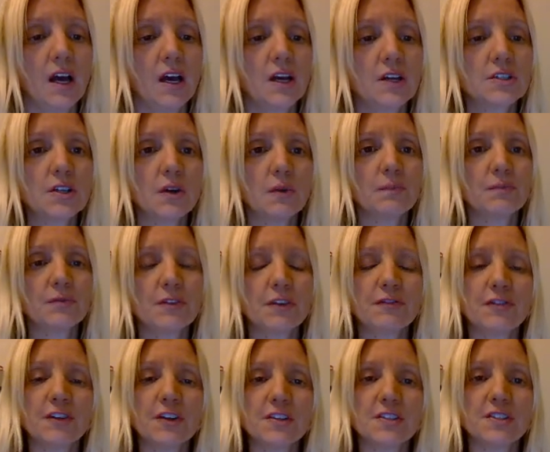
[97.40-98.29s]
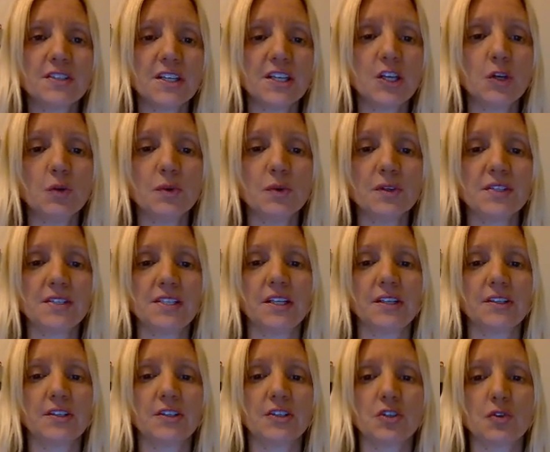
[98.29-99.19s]
So the first thing you will see
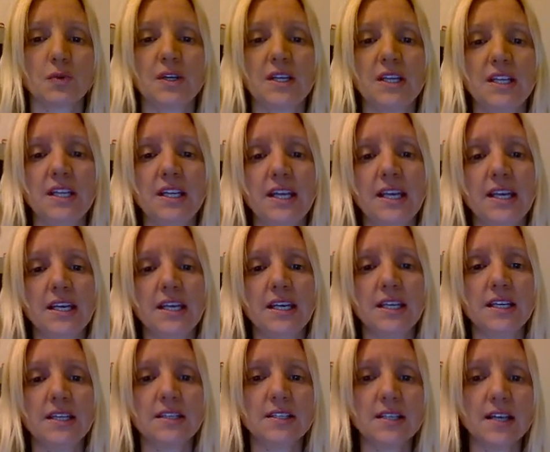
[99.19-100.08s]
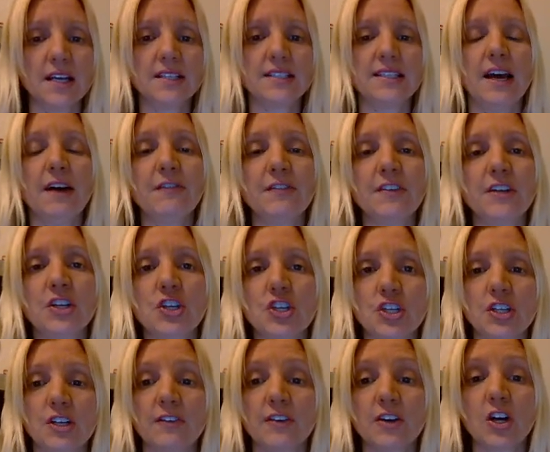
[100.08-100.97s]
on the screen is a
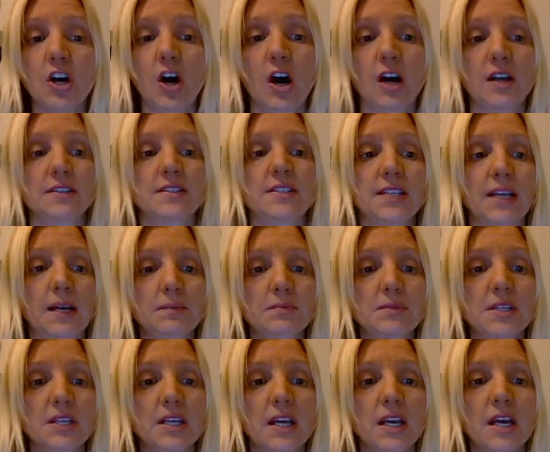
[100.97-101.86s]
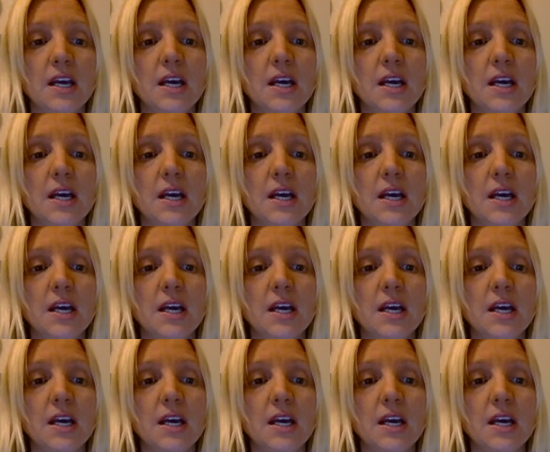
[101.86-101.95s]
definition of a concept.